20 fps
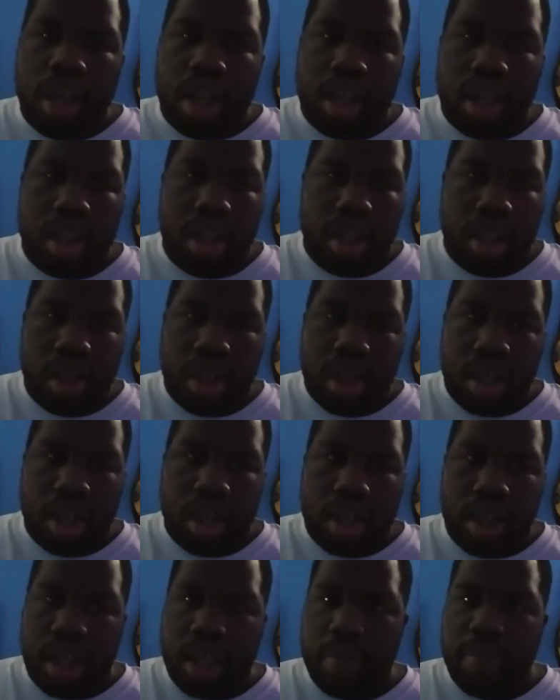
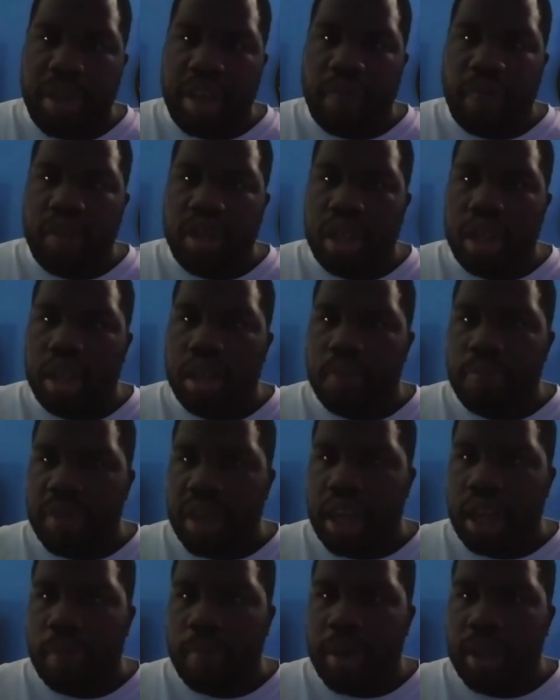Sasha Banks versus
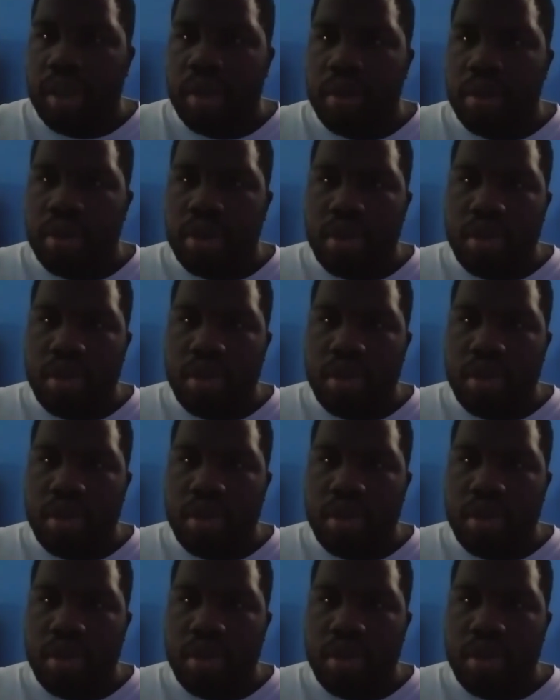Bianca Belair,